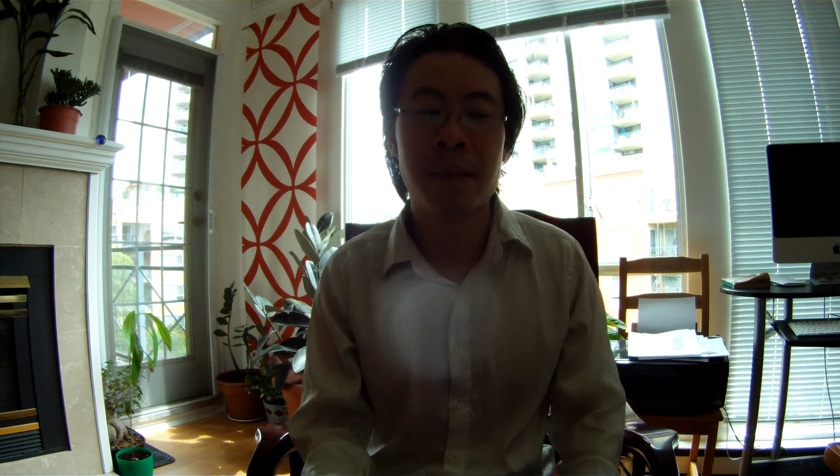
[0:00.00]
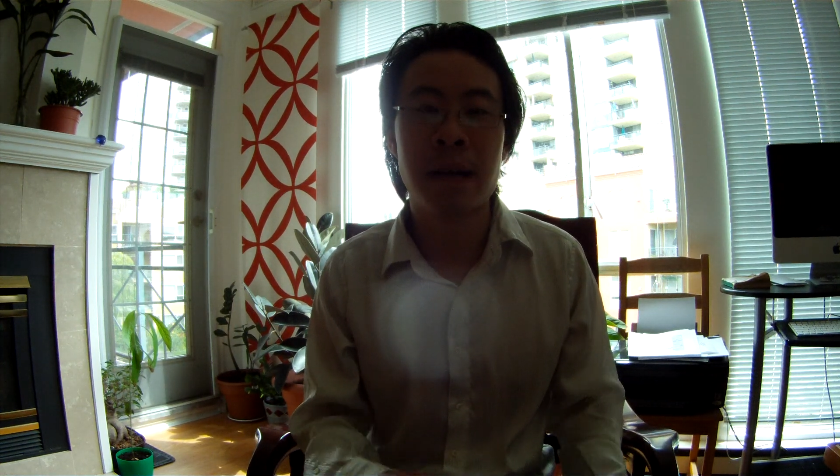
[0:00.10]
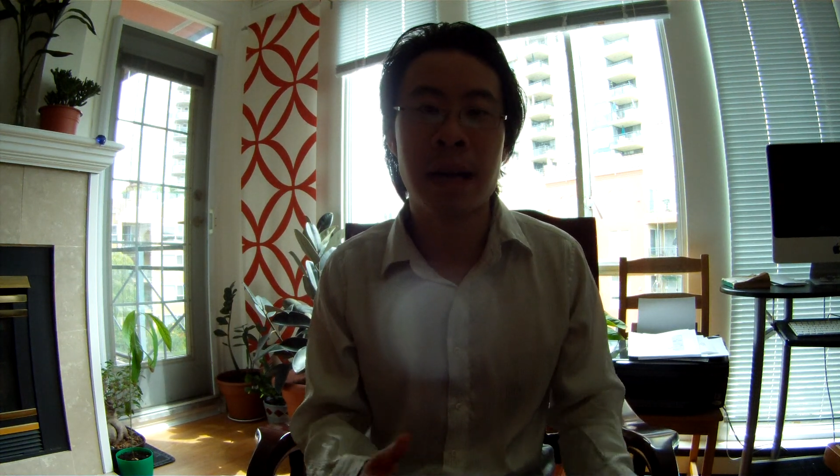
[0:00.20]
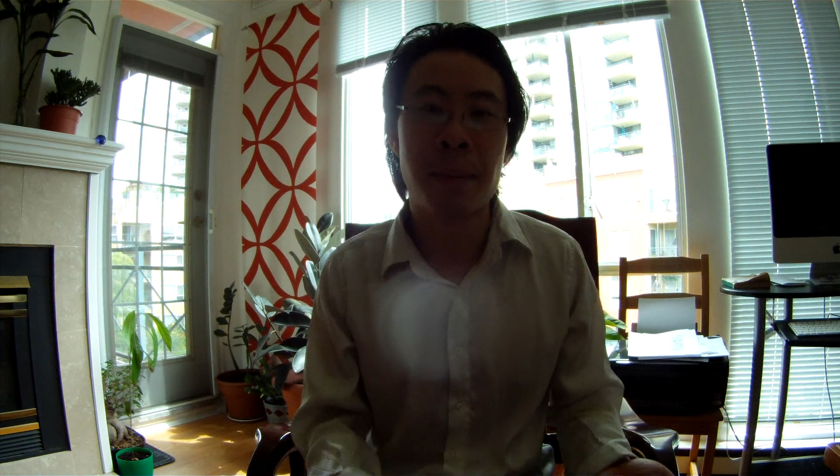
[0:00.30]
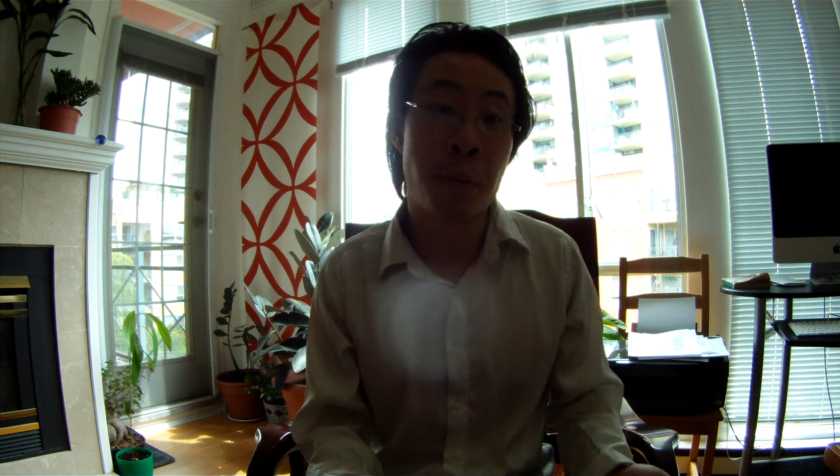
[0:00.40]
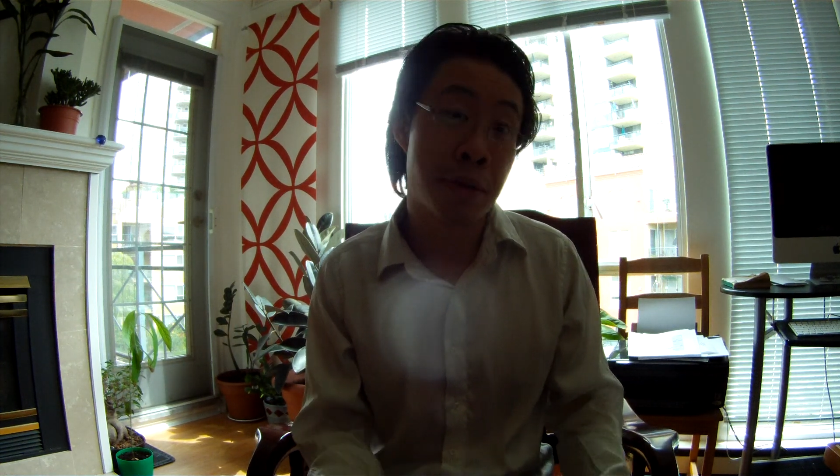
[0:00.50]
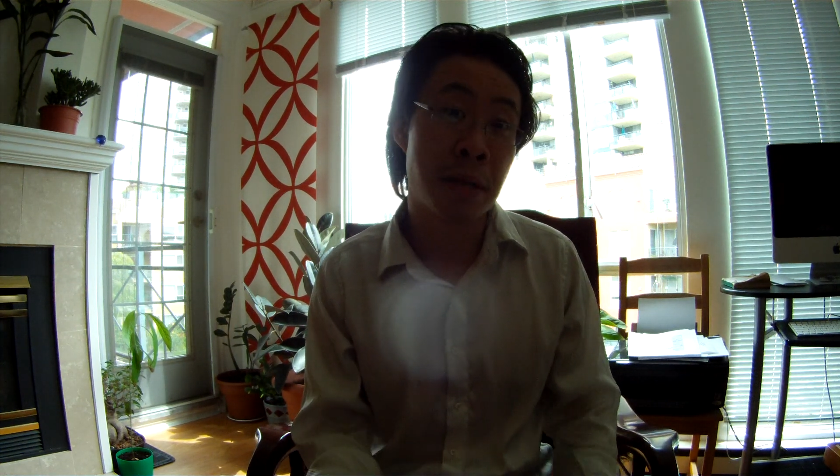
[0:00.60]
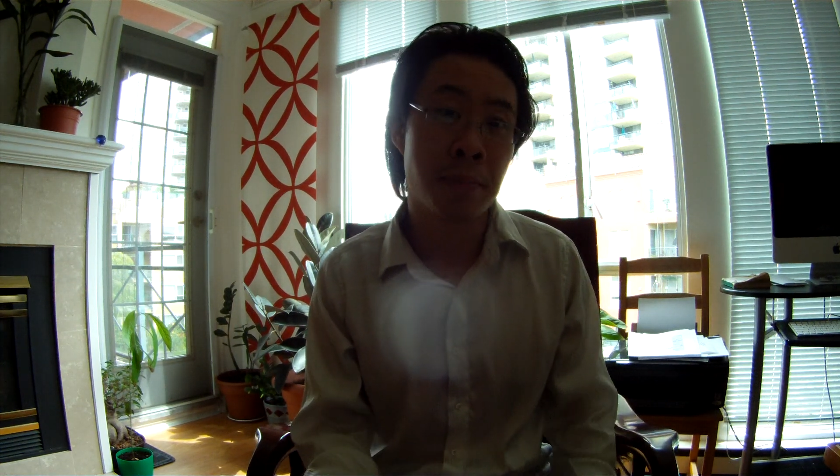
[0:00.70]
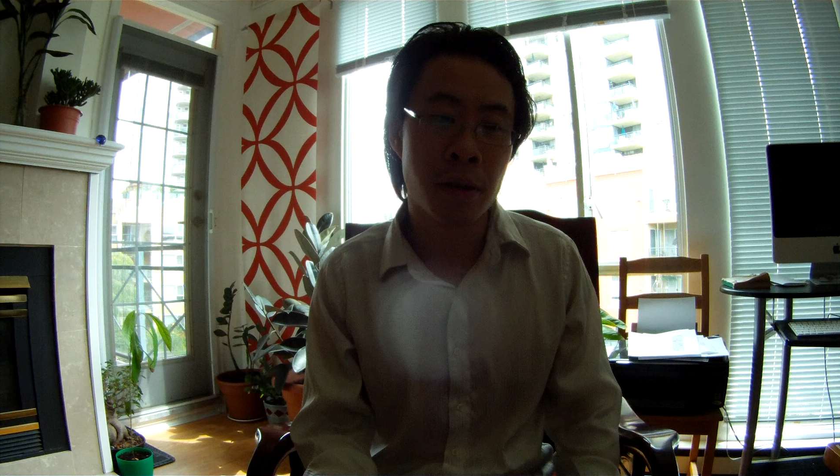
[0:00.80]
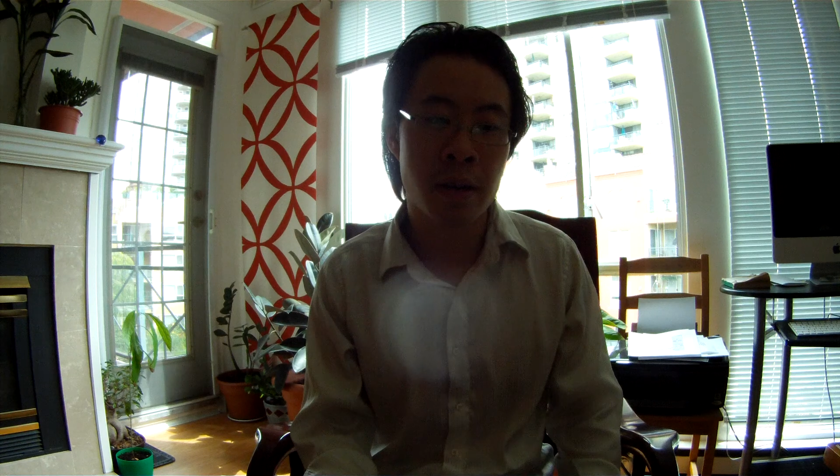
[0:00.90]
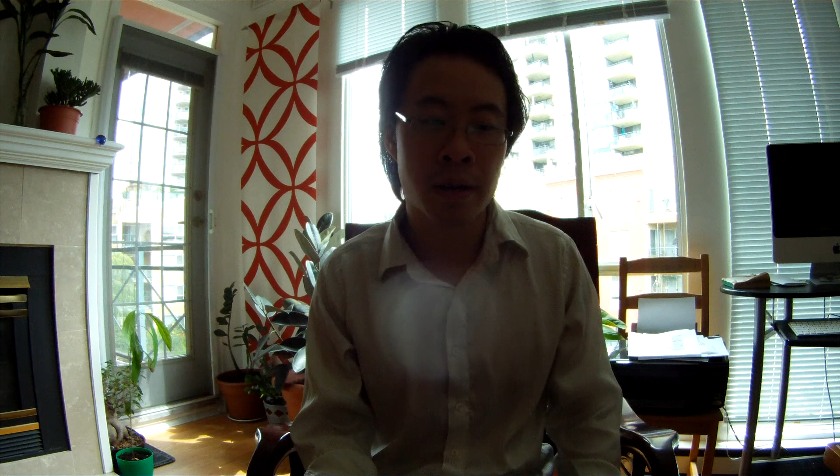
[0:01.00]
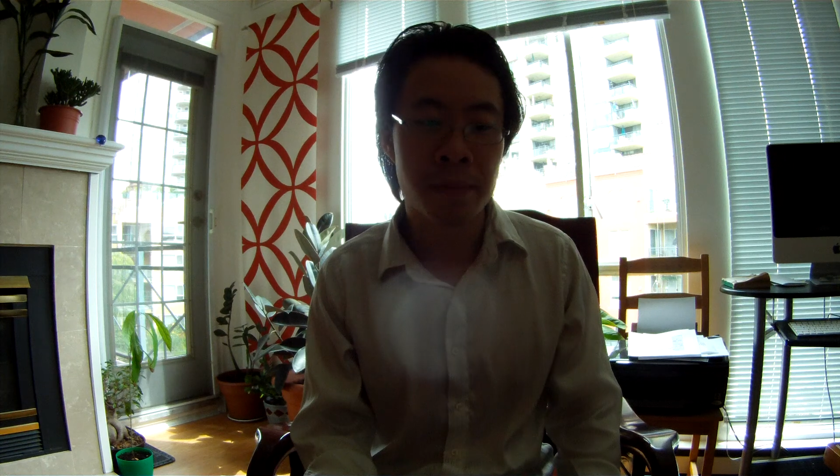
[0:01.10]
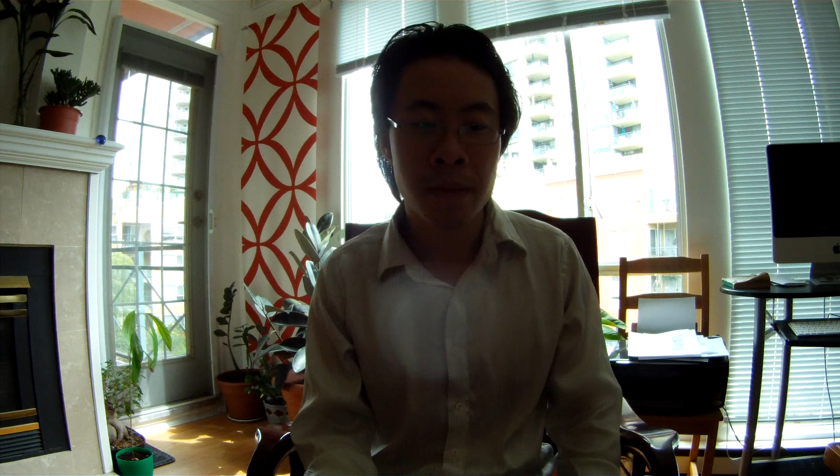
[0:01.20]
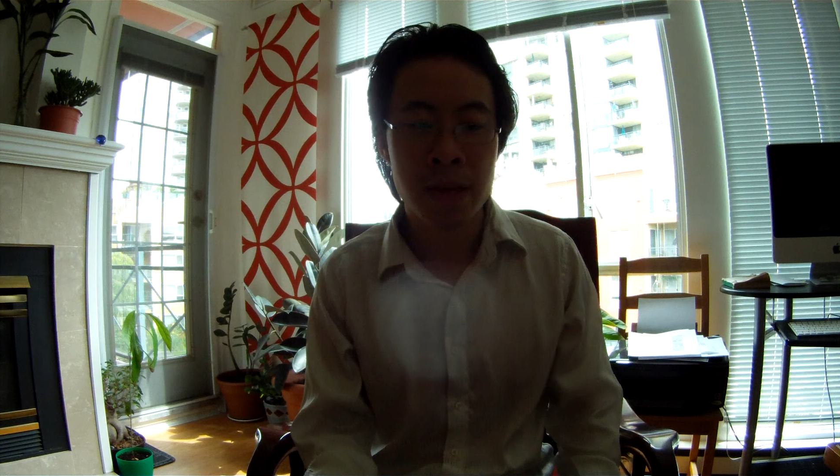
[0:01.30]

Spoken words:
a person can blog.